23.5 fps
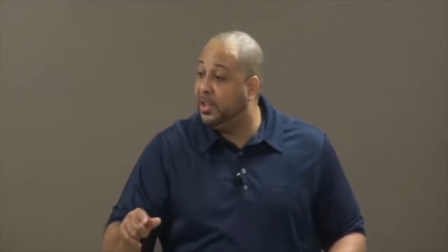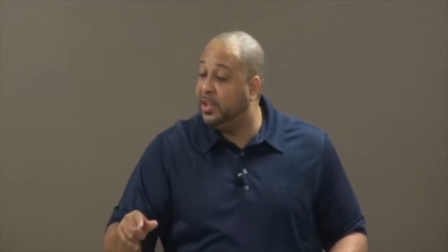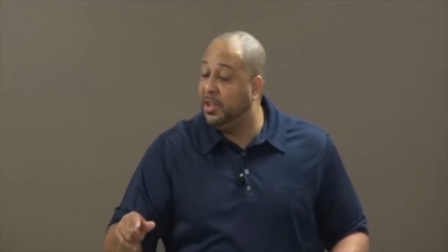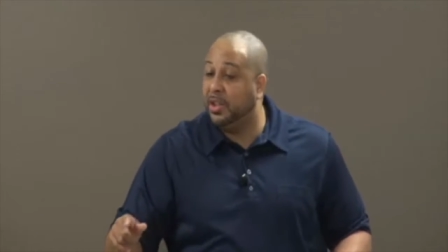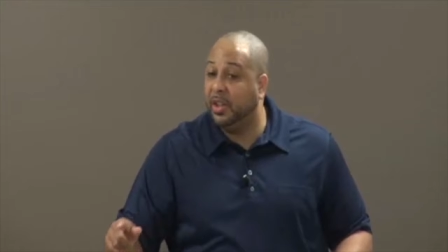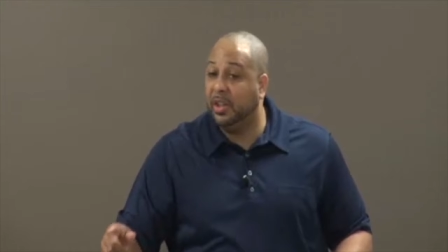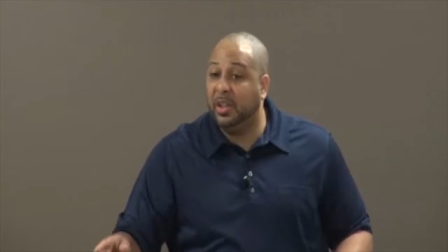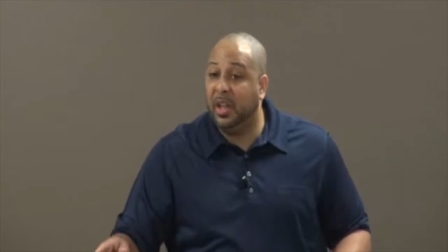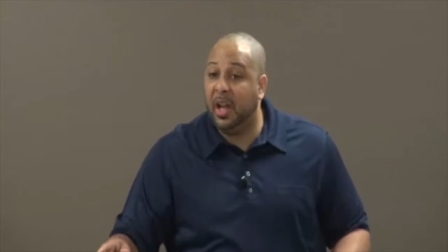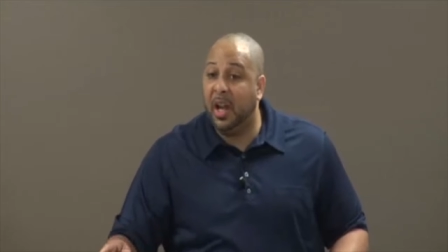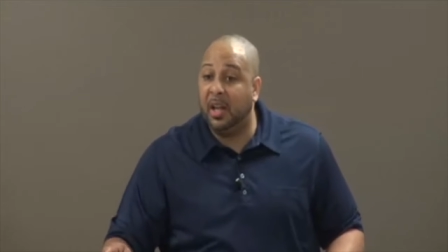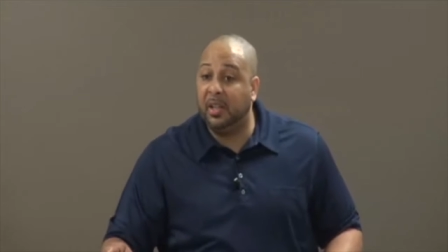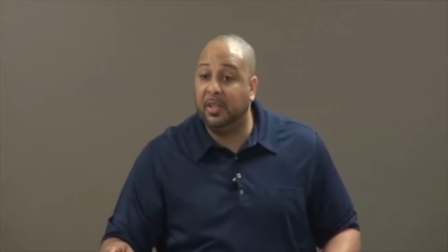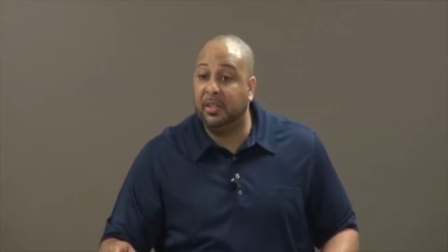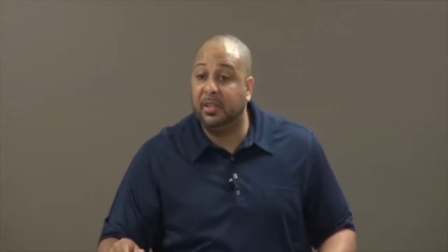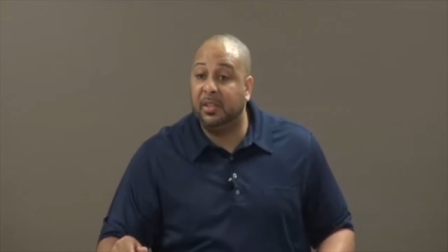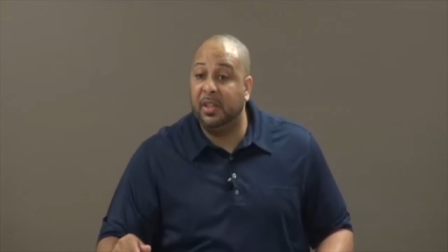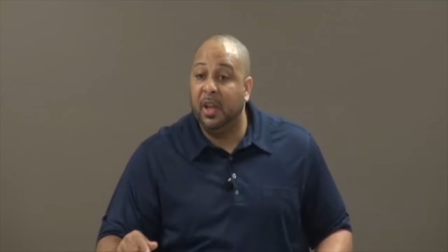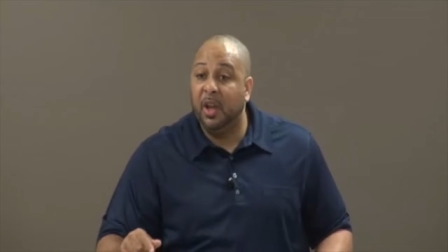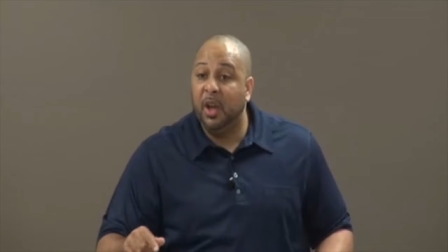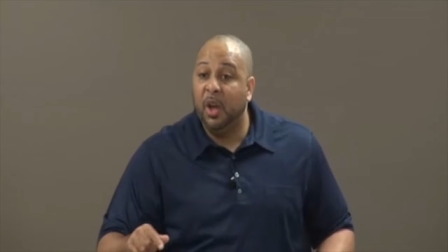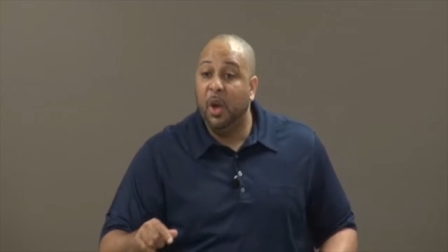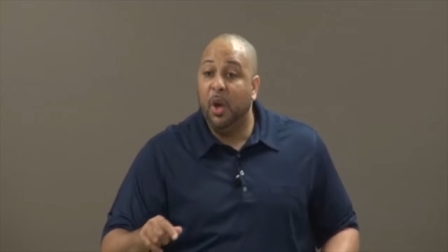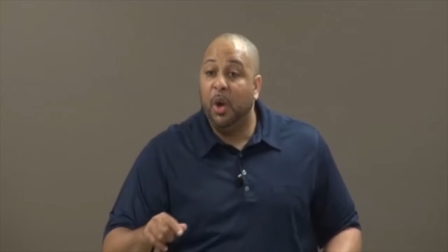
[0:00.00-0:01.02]
to your lust.
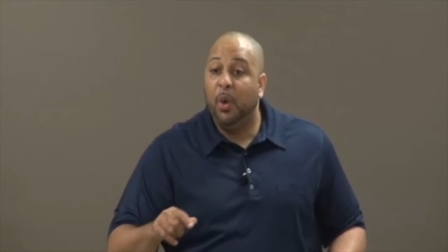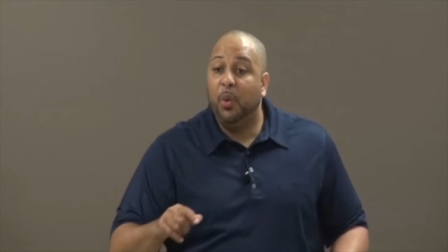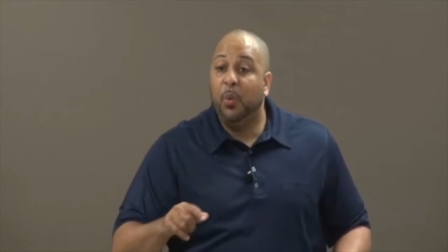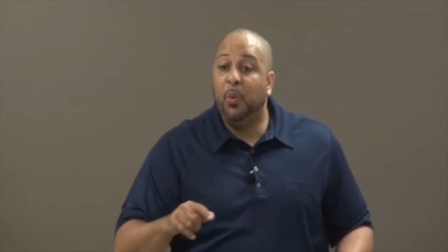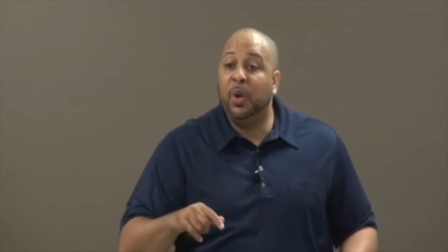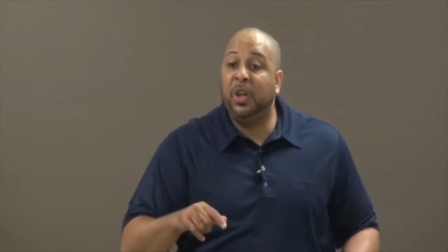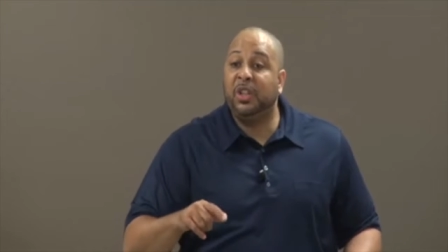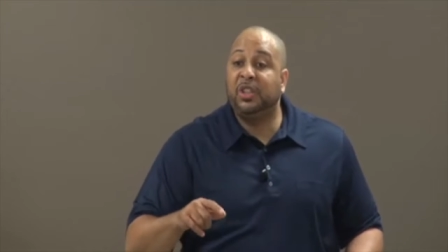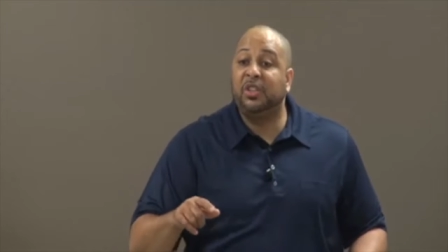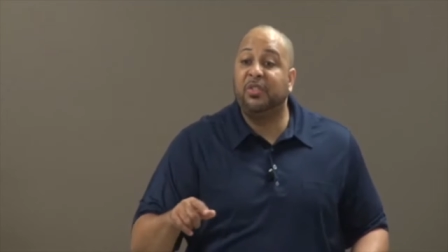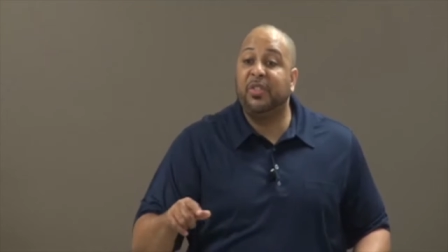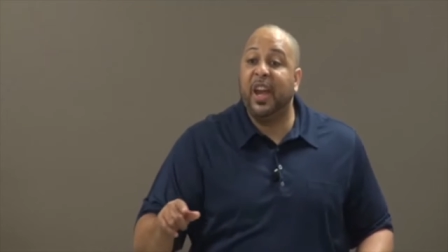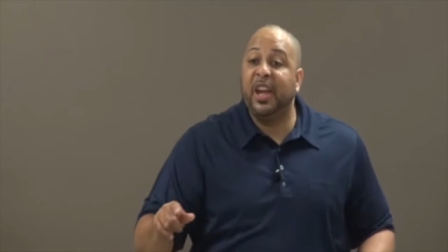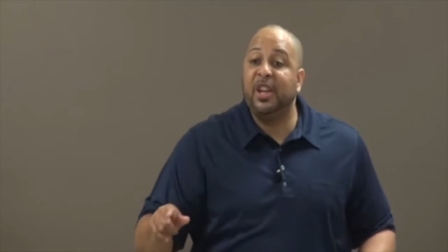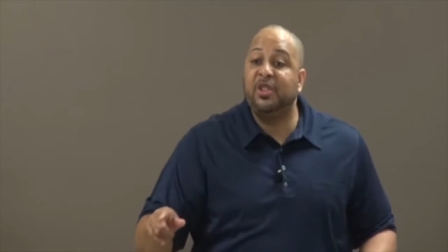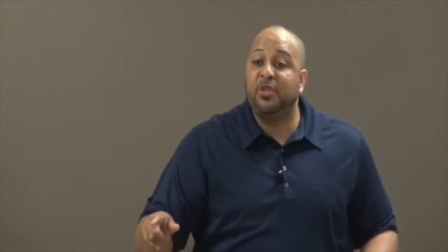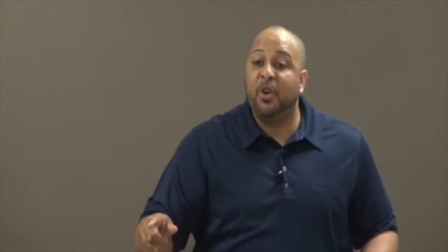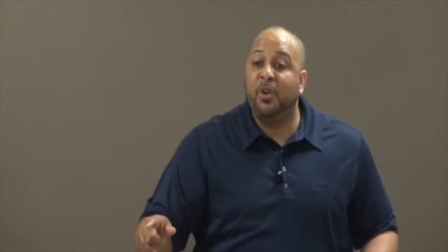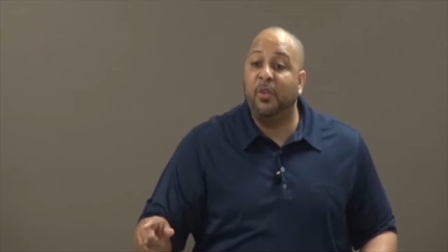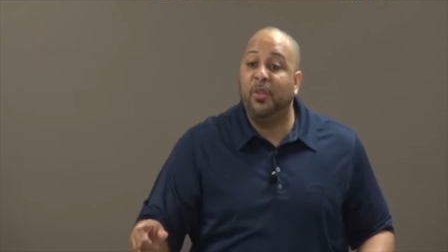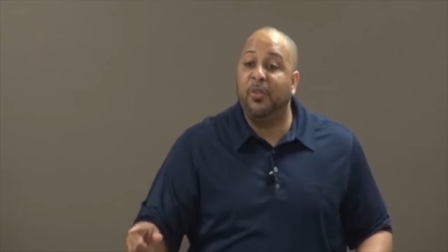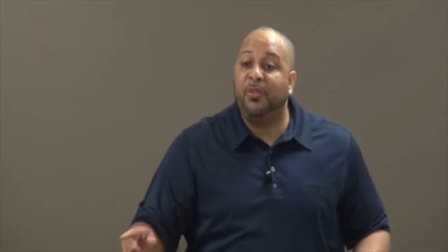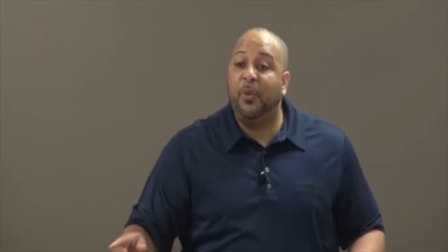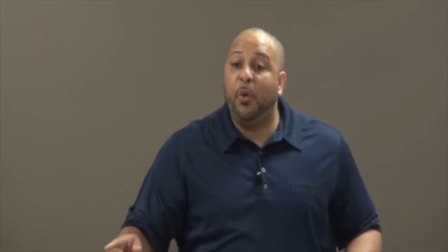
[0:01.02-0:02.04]
What is the Range
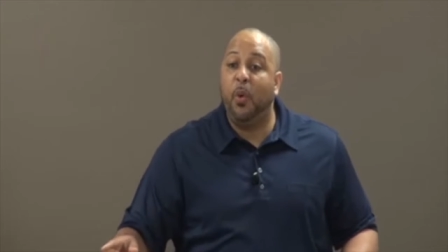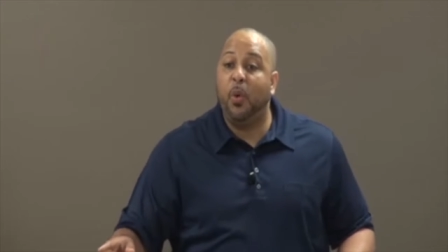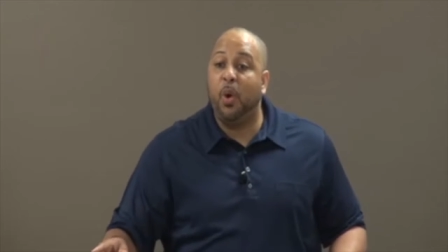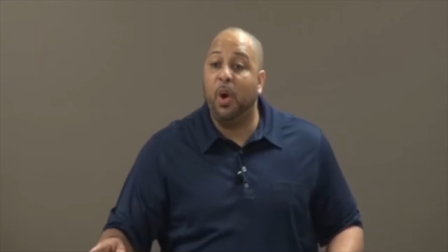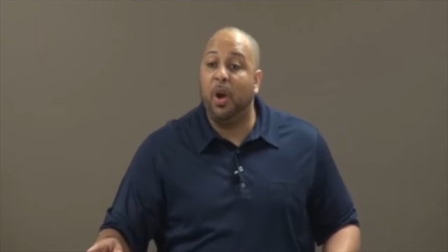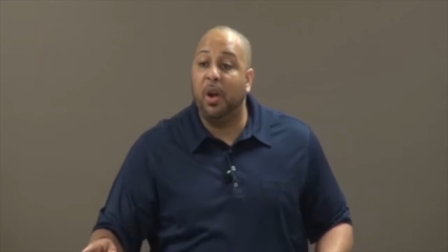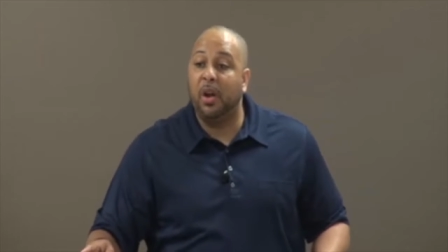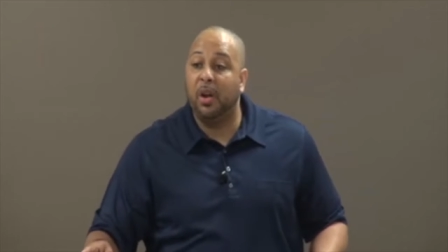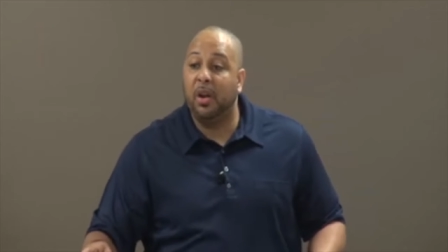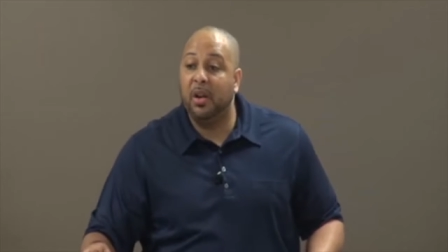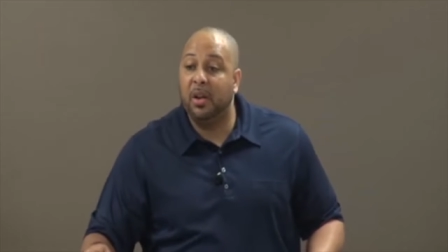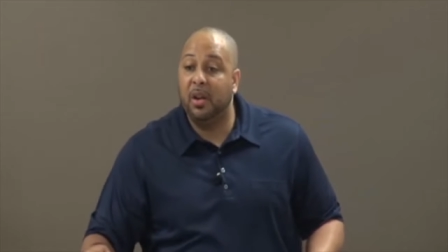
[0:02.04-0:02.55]
Rover for?